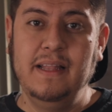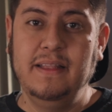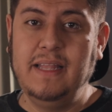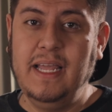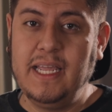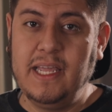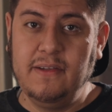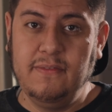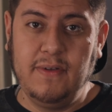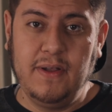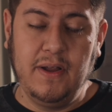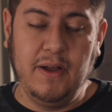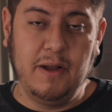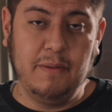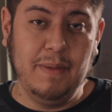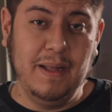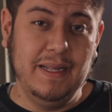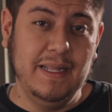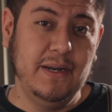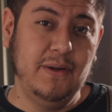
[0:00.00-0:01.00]
Thank you for
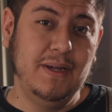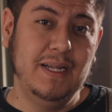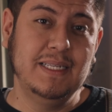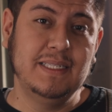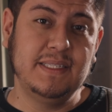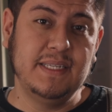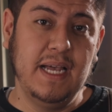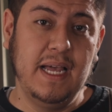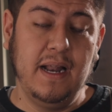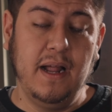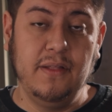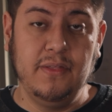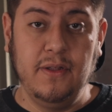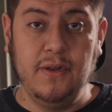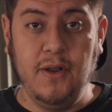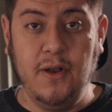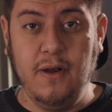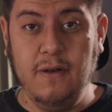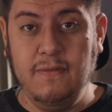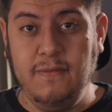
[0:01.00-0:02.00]
hearing my little insight on the
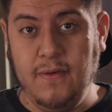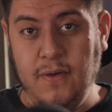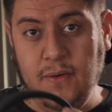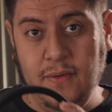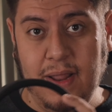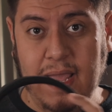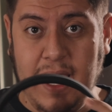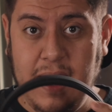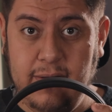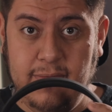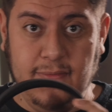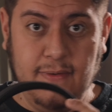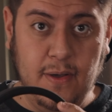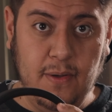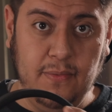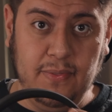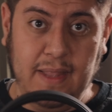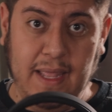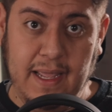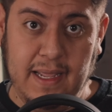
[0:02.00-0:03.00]
Nuraphone
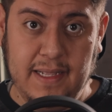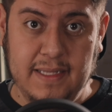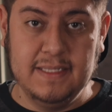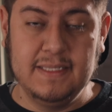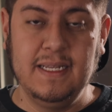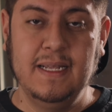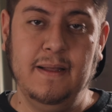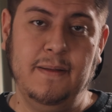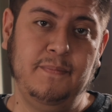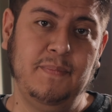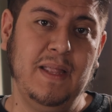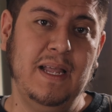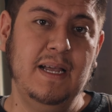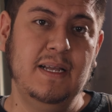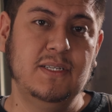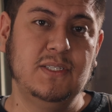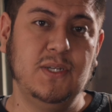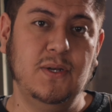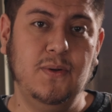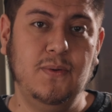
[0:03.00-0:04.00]
headphone thingies.
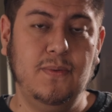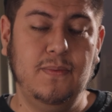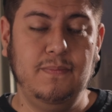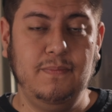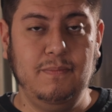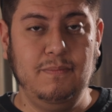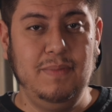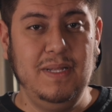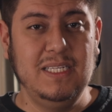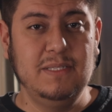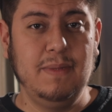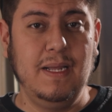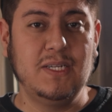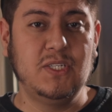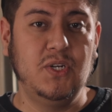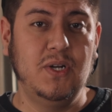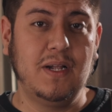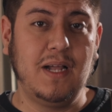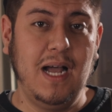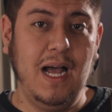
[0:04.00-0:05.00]
So please make
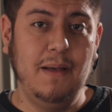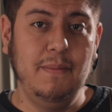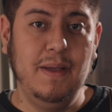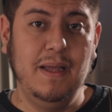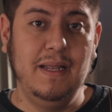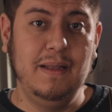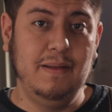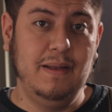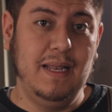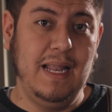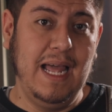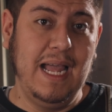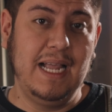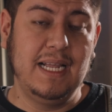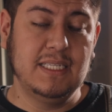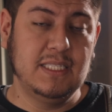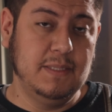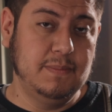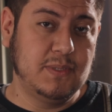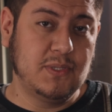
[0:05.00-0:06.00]
sure to comment,
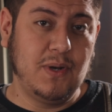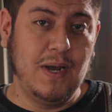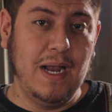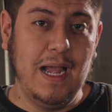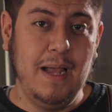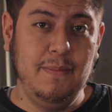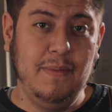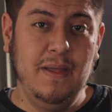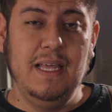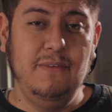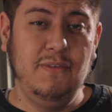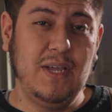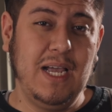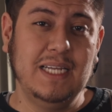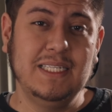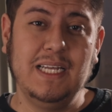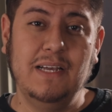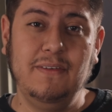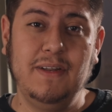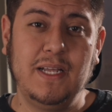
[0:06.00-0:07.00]
like, subscribe. If you
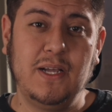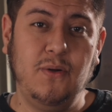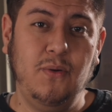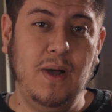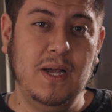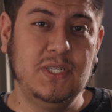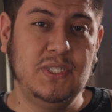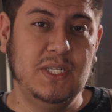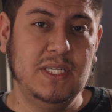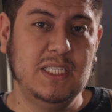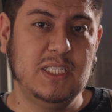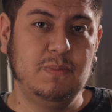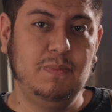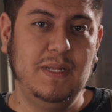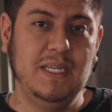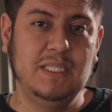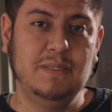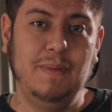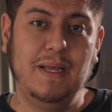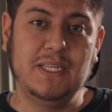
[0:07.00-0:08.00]
guys have any questions,
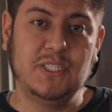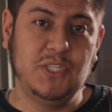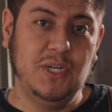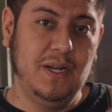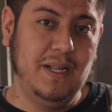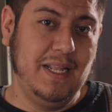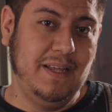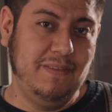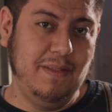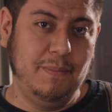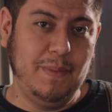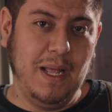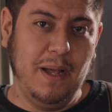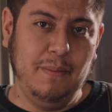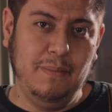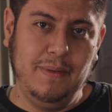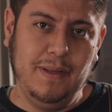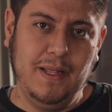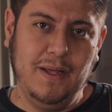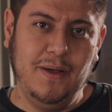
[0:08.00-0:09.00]
please make sure to leave them
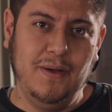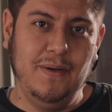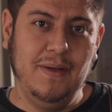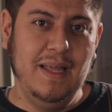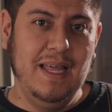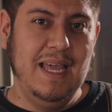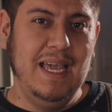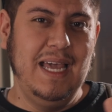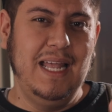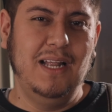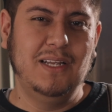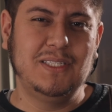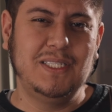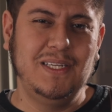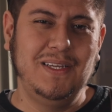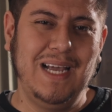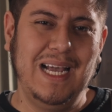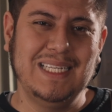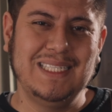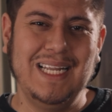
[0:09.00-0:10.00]
down below, and I'll see
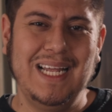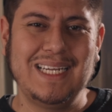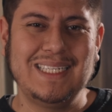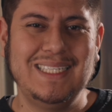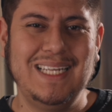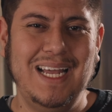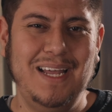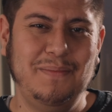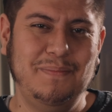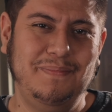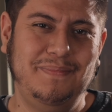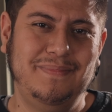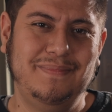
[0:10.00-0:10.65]
you guys next time.